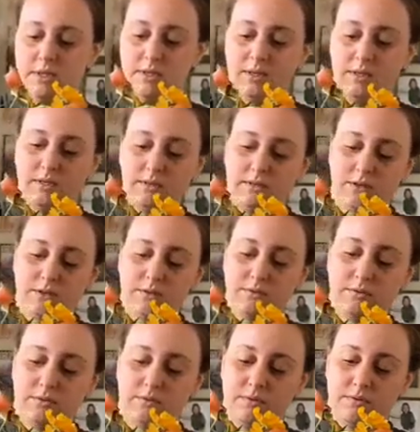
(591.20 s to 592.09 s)
So
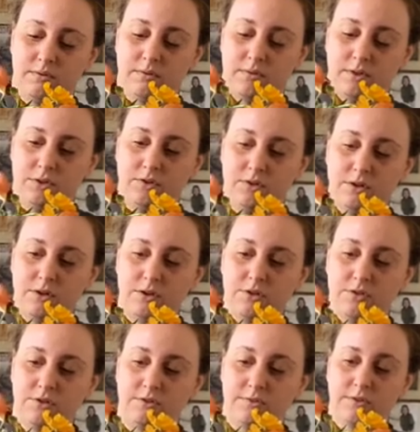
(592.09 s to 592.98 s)
you could
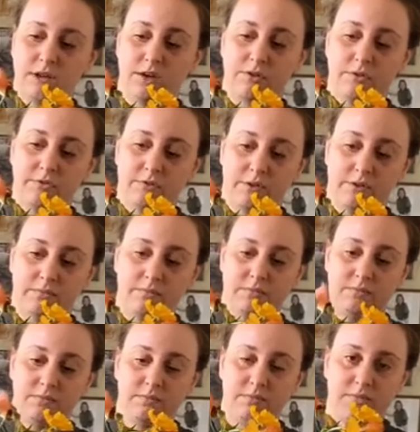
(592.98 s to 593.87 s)
use flower foam
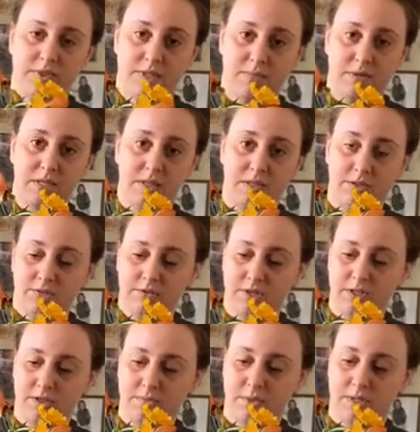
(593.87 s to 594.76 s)
to make this
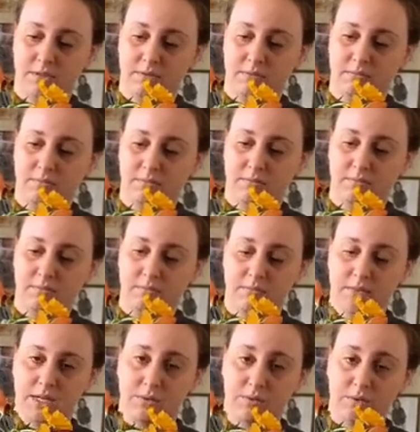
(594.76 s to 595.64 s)
arrangement.
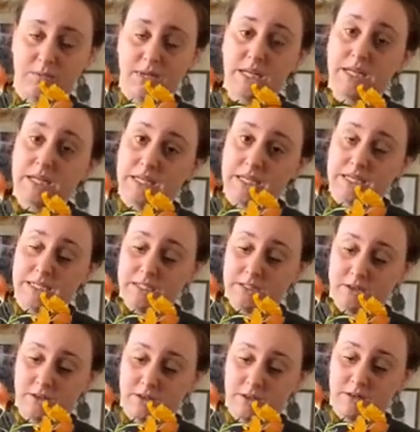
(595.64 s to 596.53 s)
It would make it
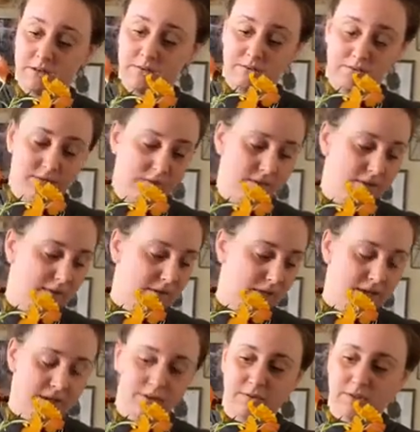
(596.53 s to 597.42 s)
easier.
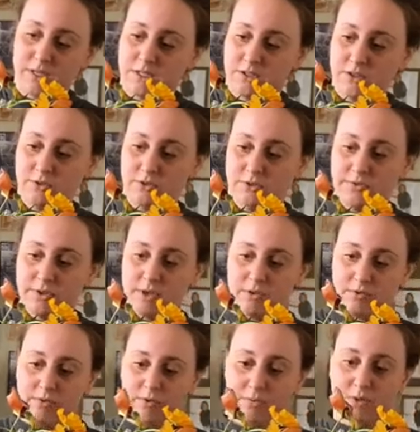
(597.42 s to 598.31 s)
I don't like to use flower
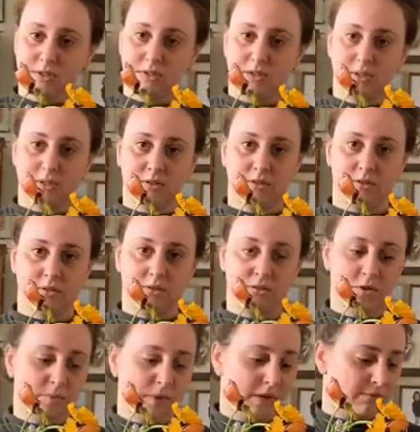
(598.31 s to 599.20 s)
foam because it's so
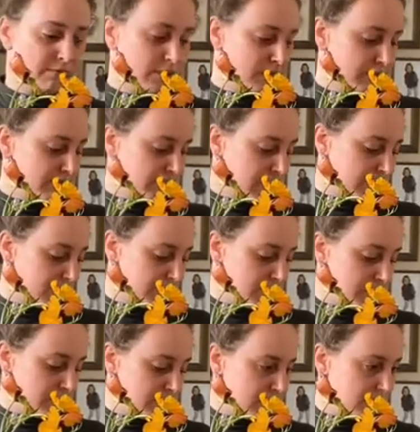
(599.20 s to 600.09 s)
bad for the environment.